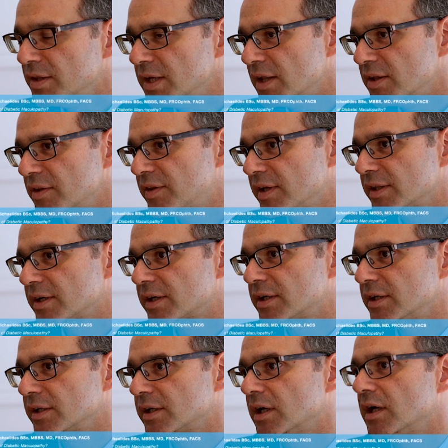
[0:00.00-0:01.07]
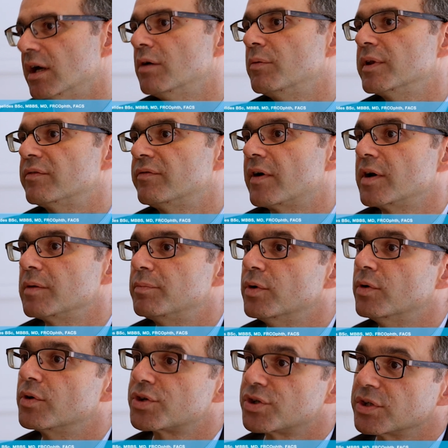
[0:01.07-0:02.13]
The other thing that can occur with very
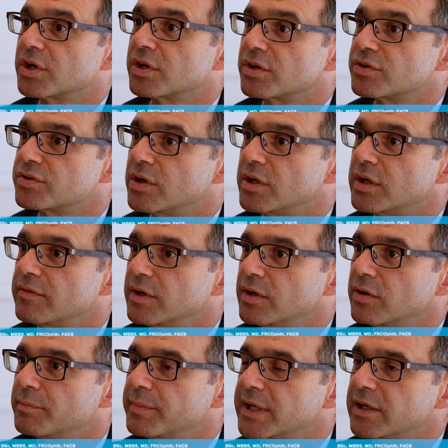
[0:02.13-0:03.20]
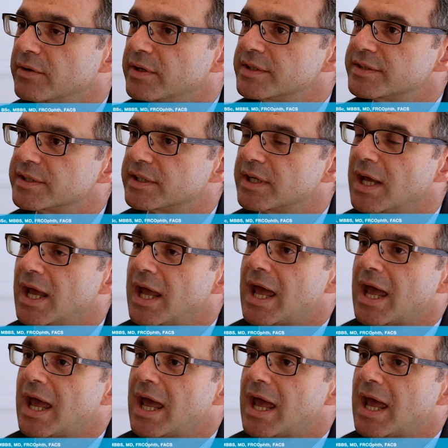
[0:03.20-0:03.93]
poor sugar control over a long period is that